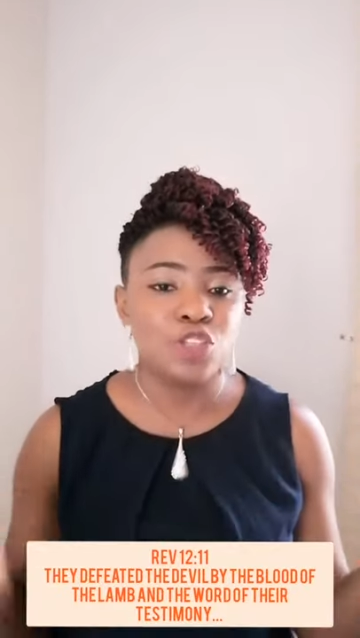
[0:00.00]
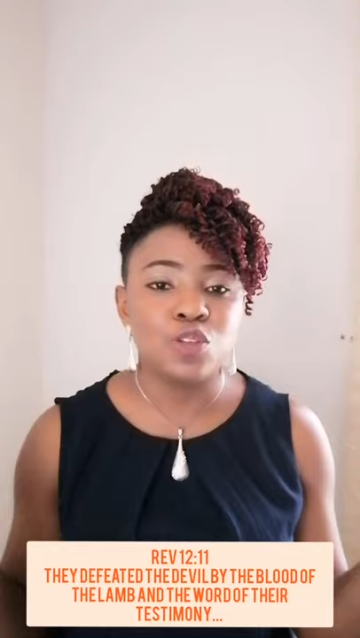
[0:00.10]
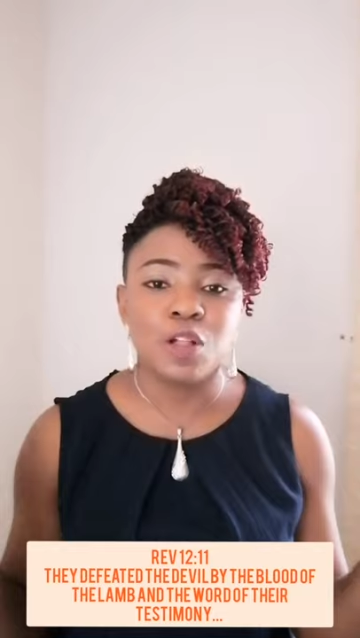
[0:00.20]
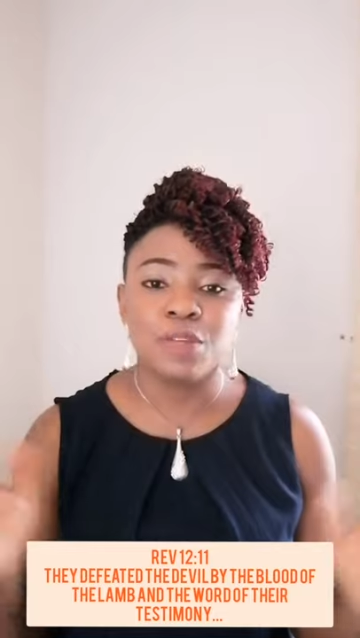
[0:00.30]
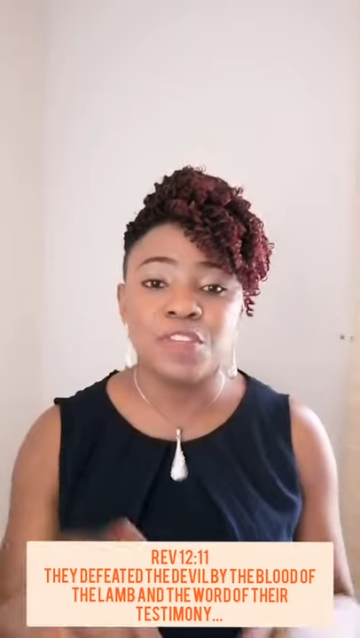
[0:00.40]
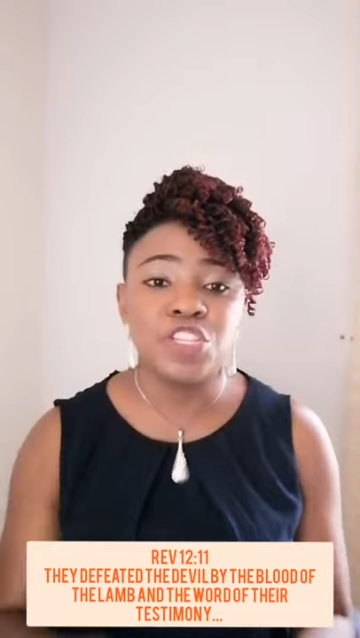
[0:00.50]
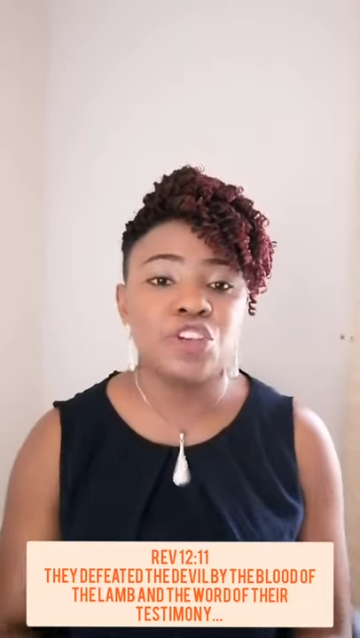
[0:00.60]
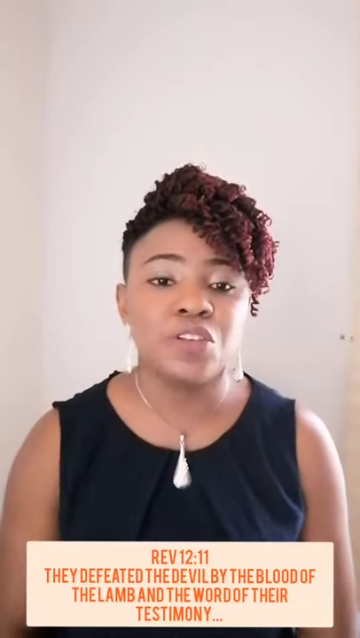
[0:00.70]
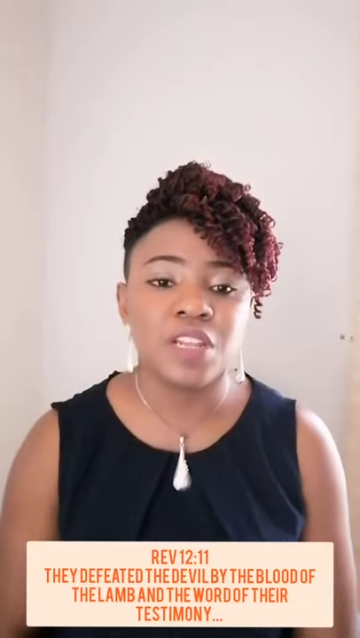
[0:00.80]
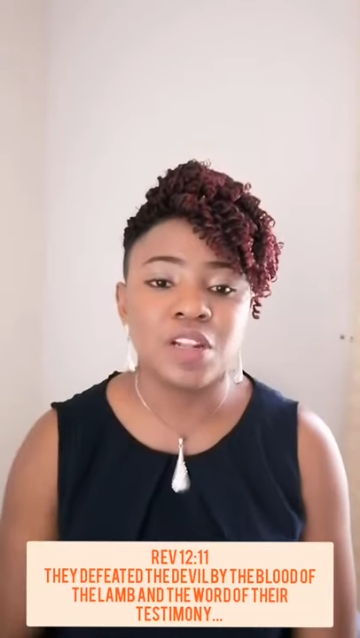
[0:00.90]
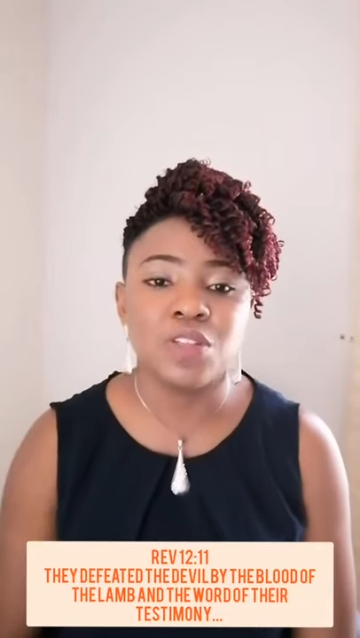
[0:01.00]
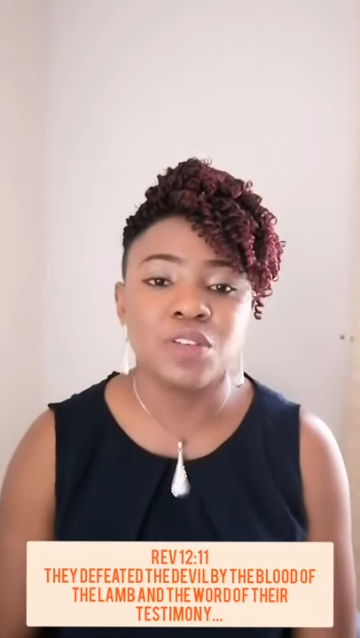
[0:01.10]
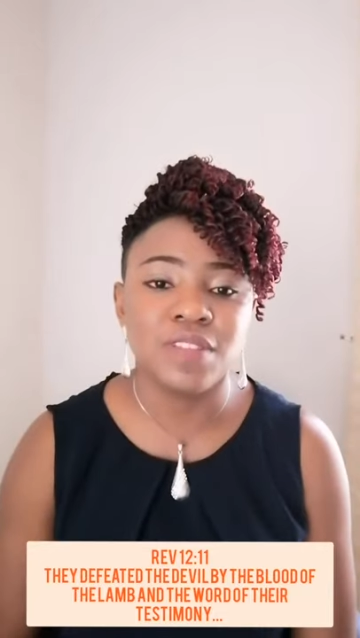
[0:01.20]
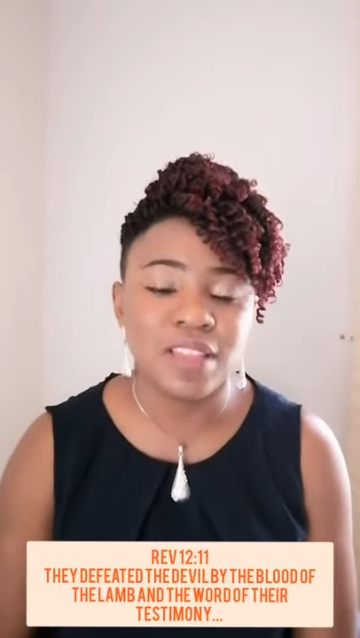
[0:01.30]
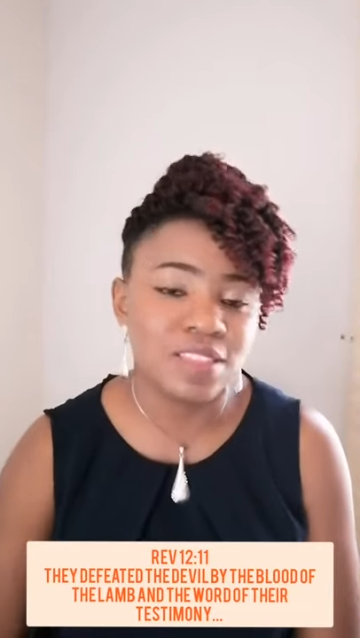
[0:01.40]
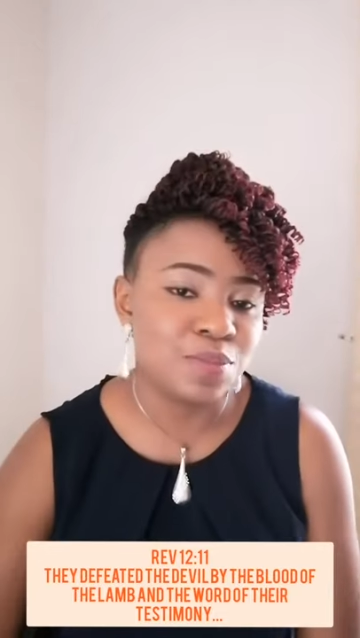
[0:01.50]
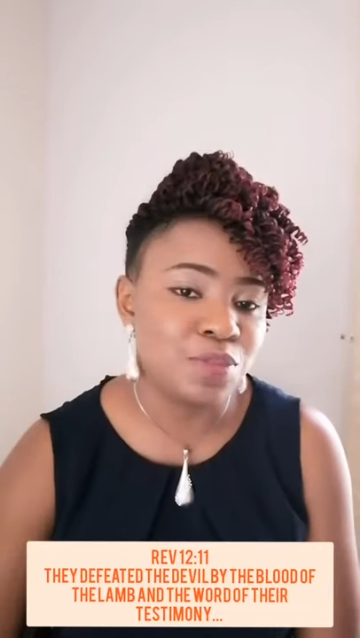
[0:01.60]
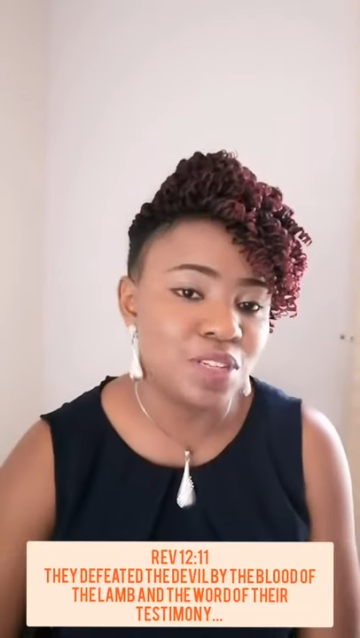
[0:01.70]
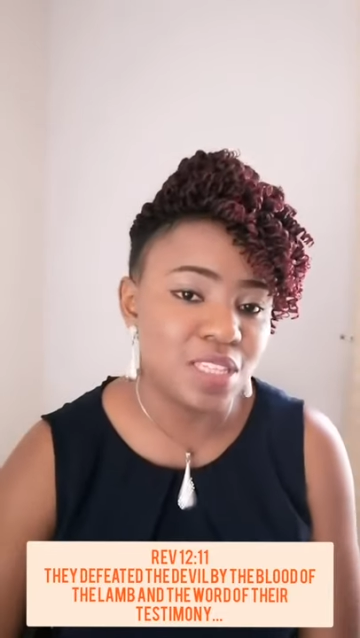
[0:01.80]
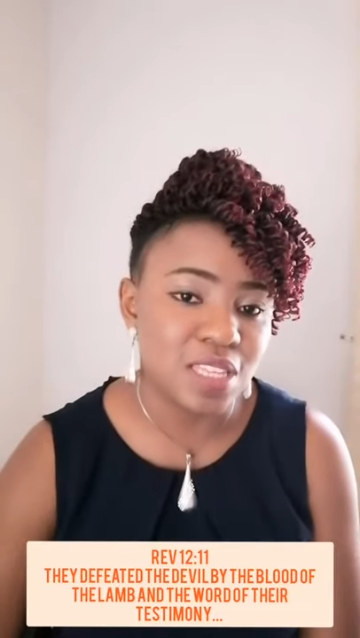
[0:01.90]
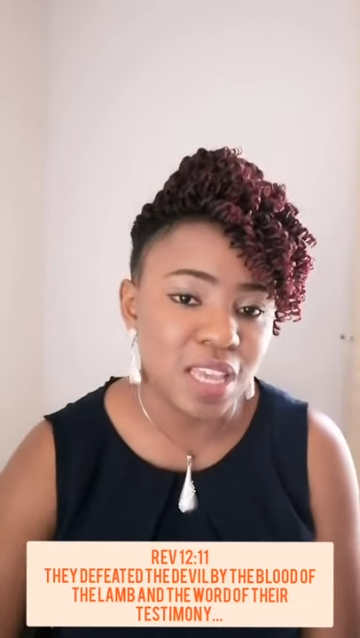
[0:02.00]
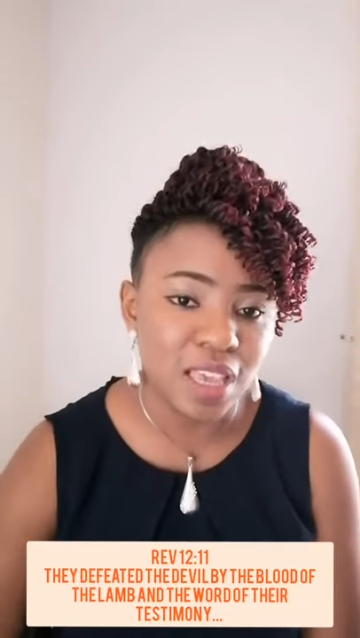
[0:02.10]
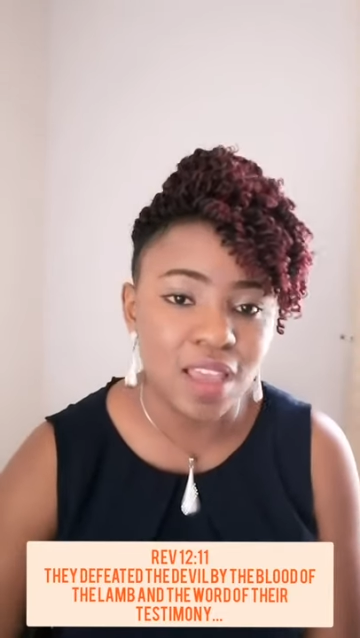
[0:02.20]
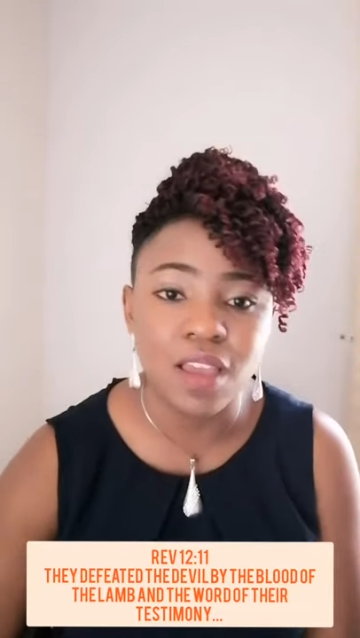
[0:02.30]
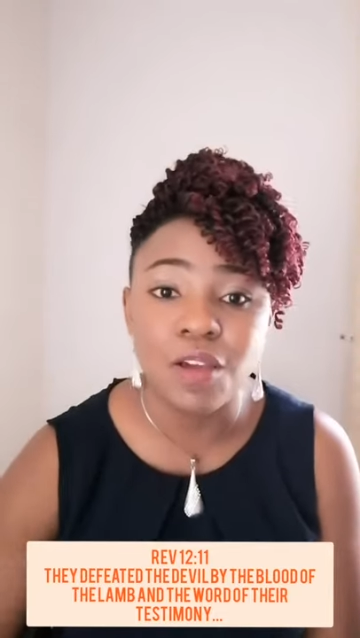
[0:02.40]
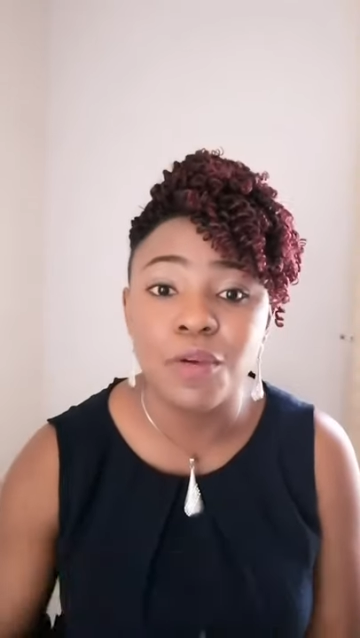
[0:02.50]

So I'll be featuring a lot of testimonies here